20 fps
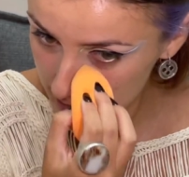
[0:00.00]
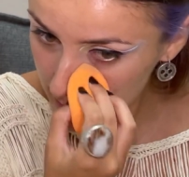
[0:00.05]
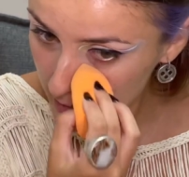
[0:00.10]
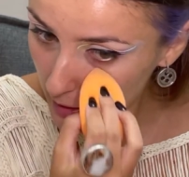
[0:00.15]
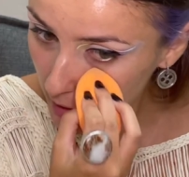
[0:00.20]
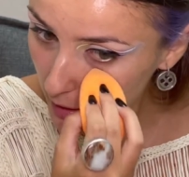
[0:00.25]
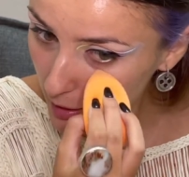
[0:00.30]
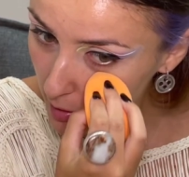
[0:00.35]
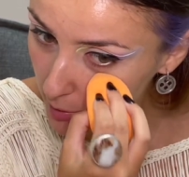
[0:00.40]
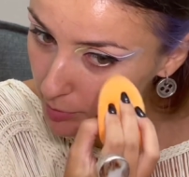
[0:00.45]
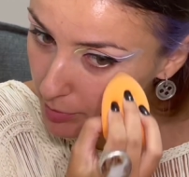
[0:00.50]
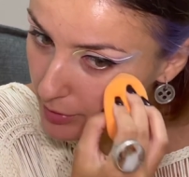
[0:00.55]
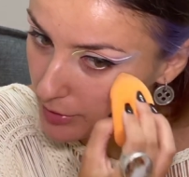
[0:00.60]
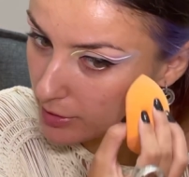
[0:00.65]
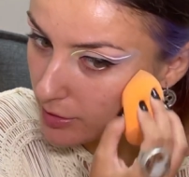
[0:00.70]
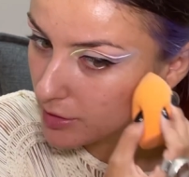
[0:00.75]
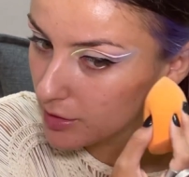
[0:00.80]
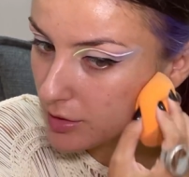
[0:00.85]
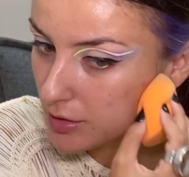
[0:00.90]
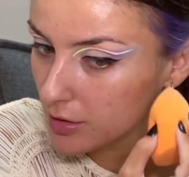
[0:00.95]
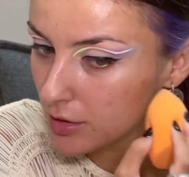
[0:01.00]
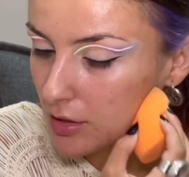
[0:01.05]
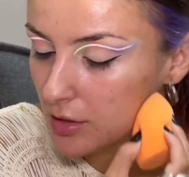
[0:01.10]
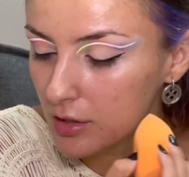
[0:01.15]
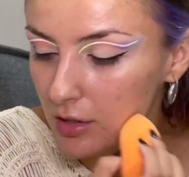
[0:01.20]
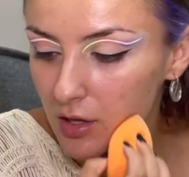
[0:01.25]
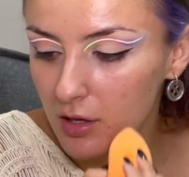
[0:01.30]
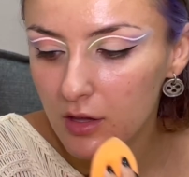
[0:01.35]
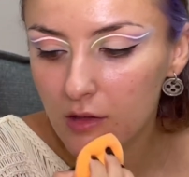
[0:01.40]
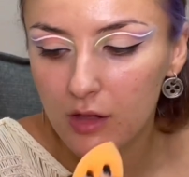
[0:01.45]
tap
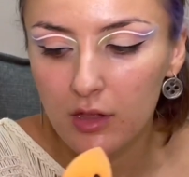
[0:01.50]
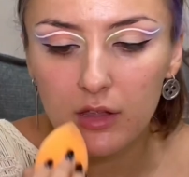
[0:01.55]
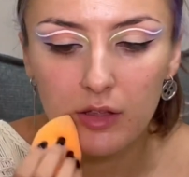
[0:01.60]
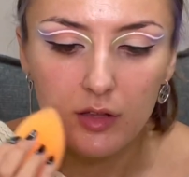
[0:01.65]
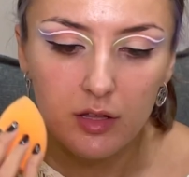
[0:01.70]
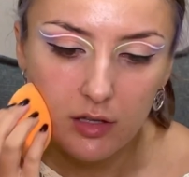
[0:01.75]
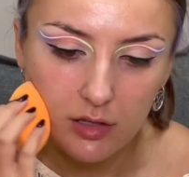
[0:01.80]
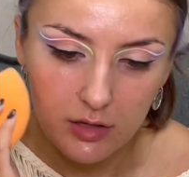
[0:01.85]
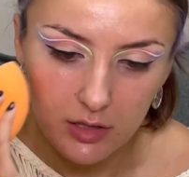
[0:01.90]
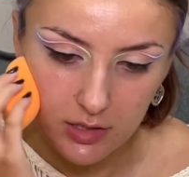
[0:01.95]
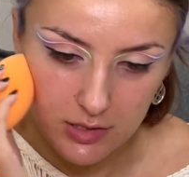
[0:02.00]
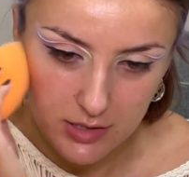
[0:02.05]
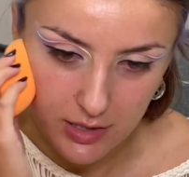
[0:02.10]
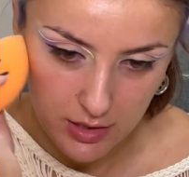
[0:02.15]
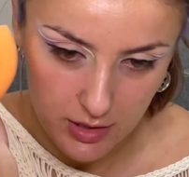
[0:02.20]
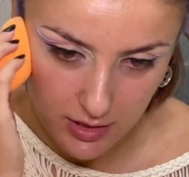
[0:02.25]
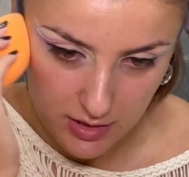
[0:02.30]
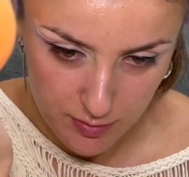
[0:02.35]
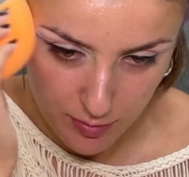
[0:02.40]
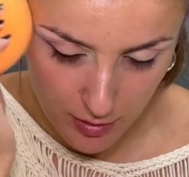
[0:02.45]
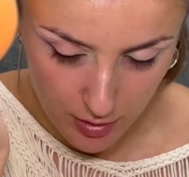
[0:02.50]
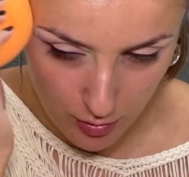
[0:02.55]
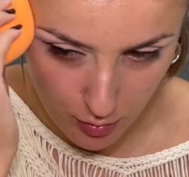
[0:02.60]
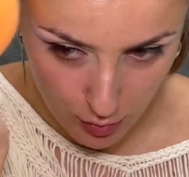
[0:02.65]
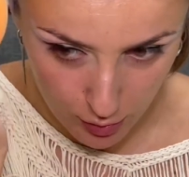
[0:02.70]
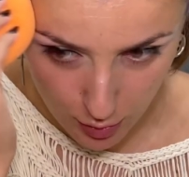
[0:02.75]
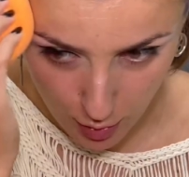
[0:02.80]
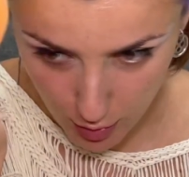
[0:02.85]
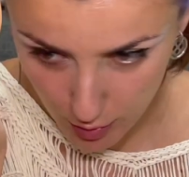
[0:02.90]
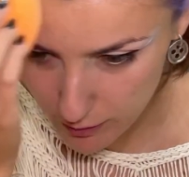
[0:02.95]
the setting spray
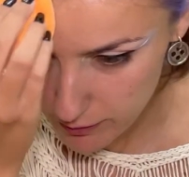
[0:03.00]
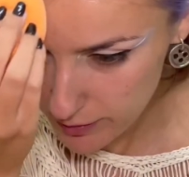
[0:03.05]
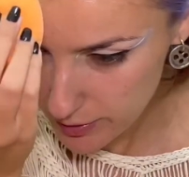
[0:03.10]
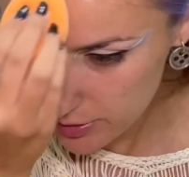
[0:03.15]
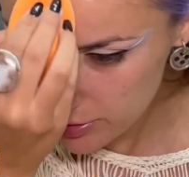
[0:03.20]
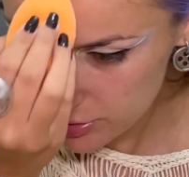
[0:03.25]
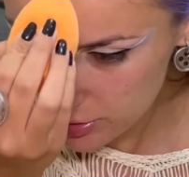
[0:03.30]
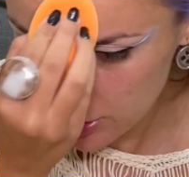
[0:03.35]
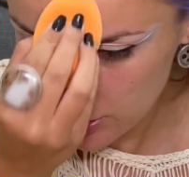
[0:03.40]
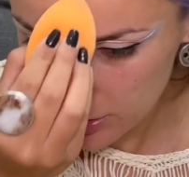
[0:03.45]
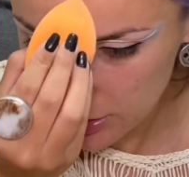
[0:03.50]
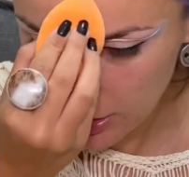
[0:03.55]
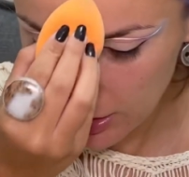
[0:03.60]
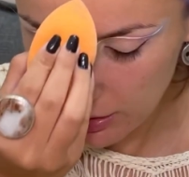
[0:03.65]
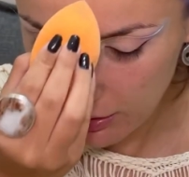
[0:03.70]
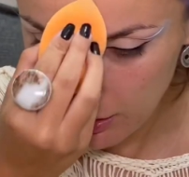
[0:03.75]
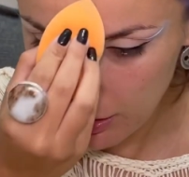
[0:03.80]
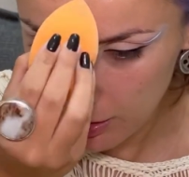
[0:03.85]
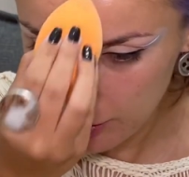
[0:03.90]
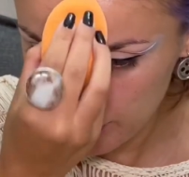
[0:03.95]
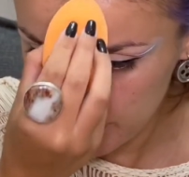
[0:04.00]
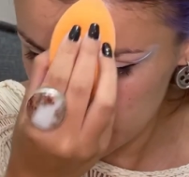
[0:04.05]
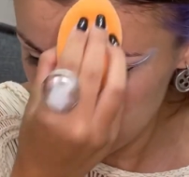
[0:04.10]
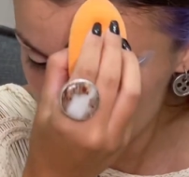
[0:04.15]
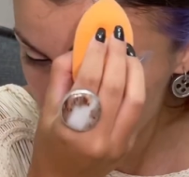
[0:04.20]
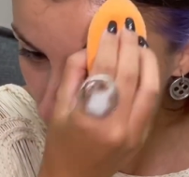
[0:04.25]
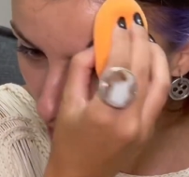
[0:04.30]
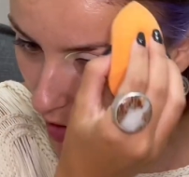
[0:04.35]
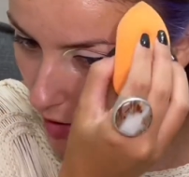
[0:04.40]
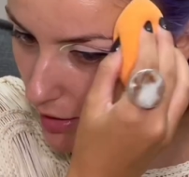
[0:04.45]
all over so it can help it
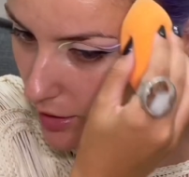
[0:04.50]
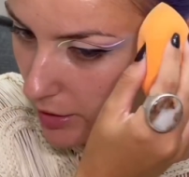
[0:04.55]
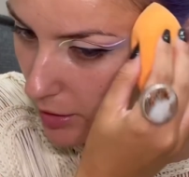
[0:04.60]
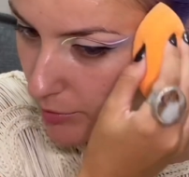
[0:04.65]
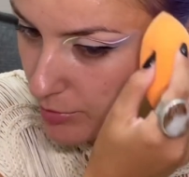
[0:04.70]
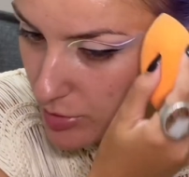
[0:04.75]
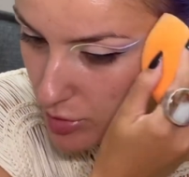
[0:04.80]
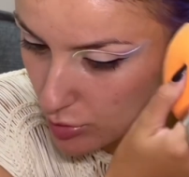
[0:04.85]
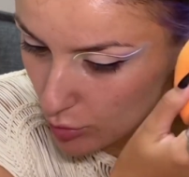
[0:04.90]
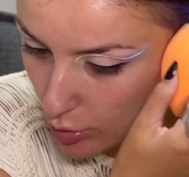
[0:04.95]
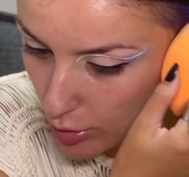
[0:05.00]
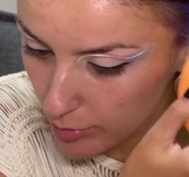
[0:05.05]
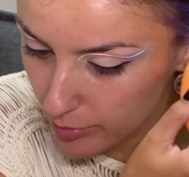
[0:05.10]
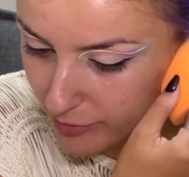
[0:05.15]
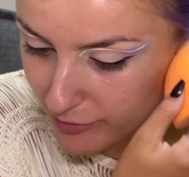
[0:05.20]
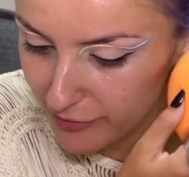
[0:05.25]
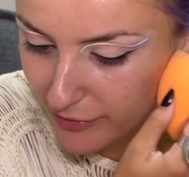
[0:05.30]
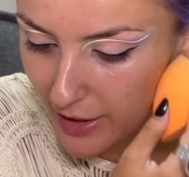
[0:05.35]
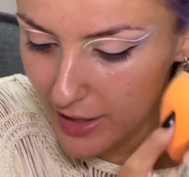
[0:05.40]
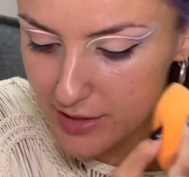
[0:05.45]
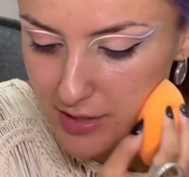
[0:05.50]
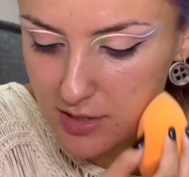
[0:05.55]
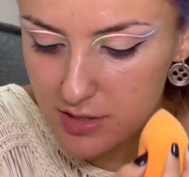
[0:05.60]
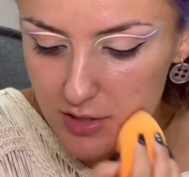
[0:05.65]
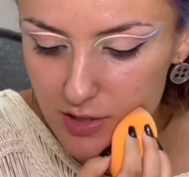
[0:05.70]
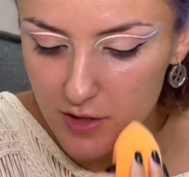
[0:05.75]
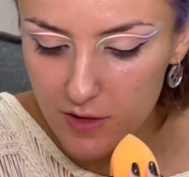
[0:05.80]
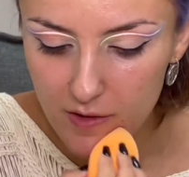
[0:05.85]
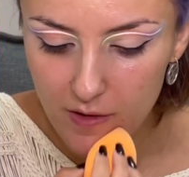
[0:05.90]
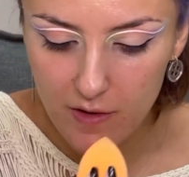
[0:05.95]
dry and absorb
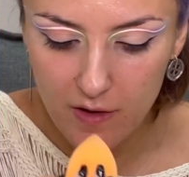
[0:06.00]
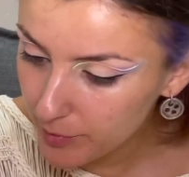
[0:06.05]
faster.